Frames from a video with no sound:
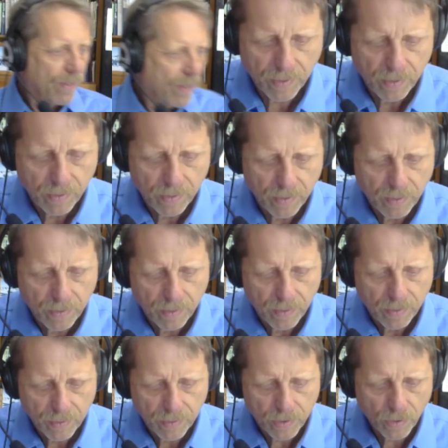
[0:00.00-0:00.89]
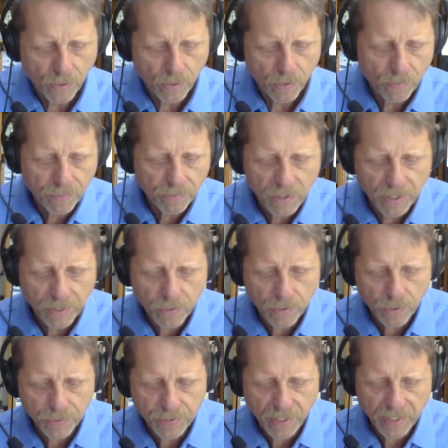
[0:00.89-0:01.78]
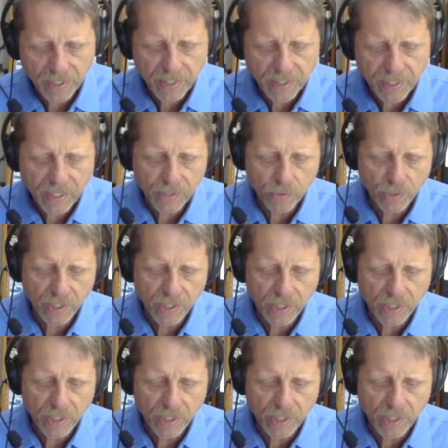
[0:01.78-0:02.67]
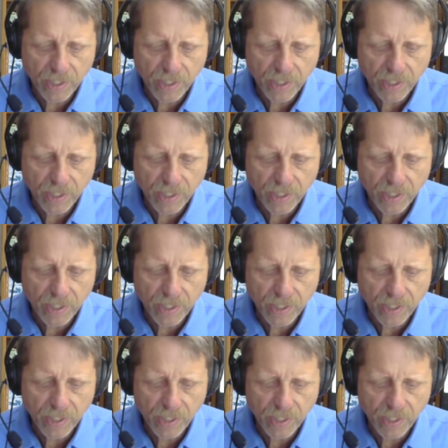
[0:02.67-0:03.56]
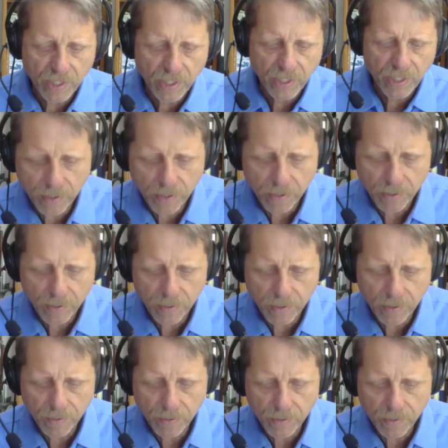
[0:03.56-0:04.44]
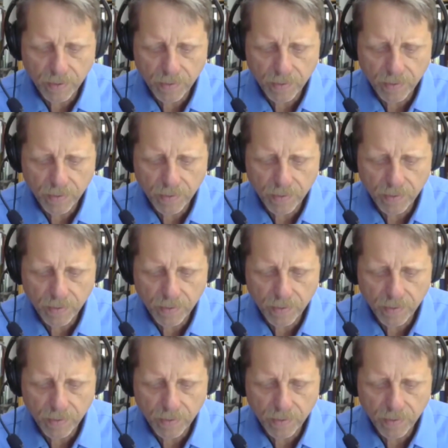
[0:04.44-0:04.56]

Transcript: Journal of Clinical Psychiatry, 1980, August 4th.